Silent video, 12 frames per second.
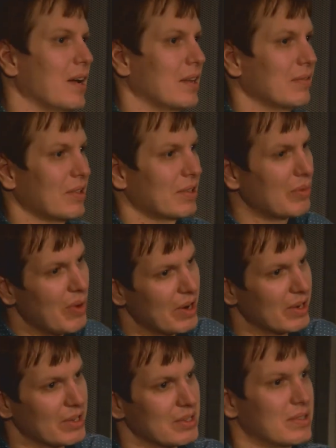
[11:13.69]
and then
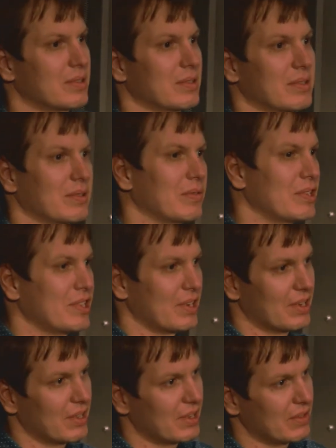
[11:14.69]
queries, which
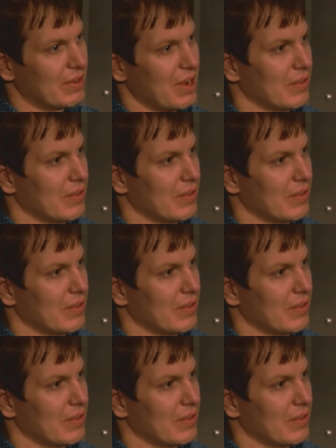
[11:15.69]
are relatively